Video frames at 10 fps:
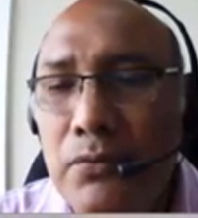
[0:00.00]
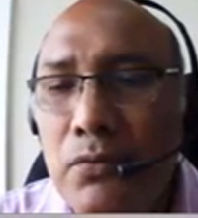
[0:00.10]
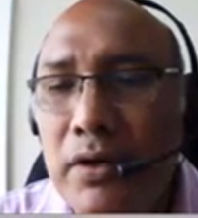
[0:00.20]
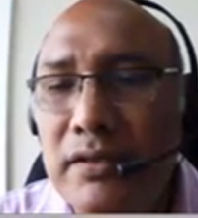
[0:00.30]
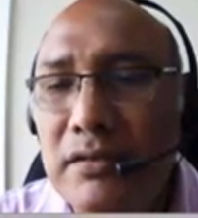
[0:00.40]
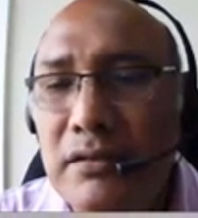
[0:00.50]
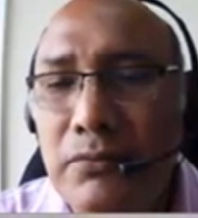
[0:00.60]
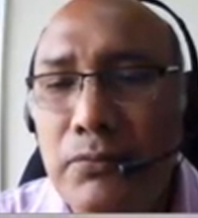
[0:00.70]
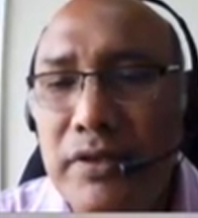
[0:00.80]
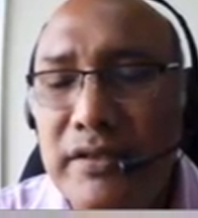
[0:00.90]
one
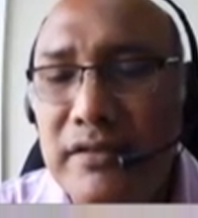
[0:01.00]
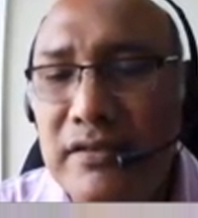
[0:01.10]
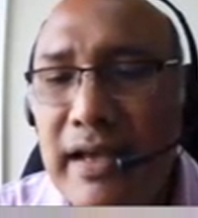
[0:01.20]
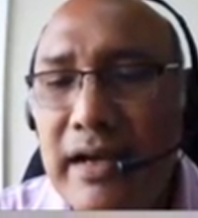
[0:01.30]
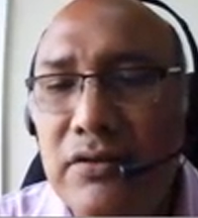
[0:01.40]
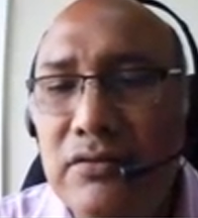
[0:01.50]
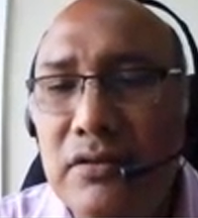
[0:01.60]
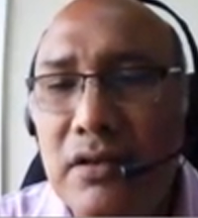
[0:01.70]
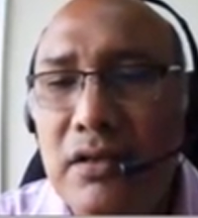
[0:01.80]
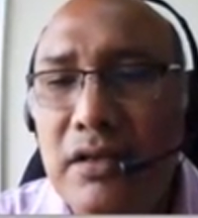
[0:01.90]
with the sound
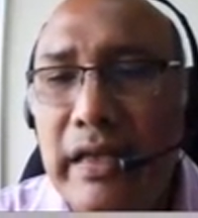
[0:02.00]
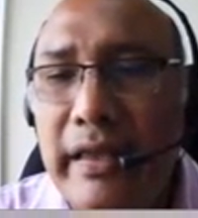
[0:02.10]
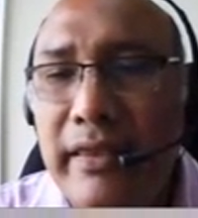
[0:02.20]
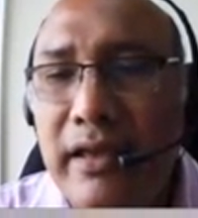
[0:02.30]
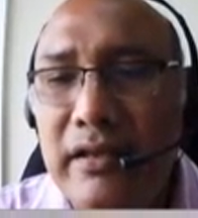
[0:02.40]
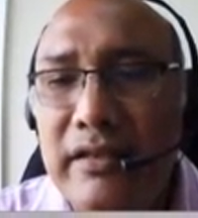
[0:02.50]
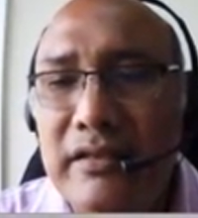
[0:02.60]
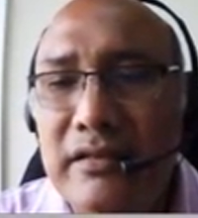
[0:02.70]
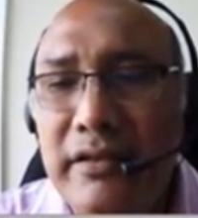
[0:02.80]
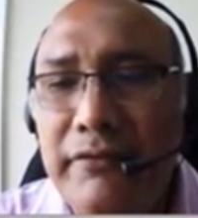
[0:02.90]
that
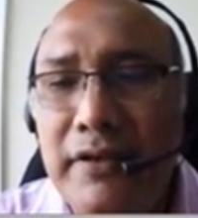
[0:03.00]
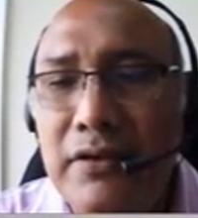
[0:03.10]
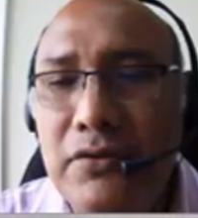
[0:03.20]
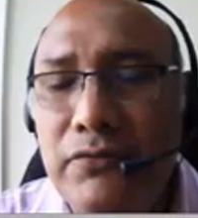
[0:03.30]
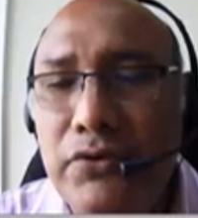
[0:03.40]
is difficult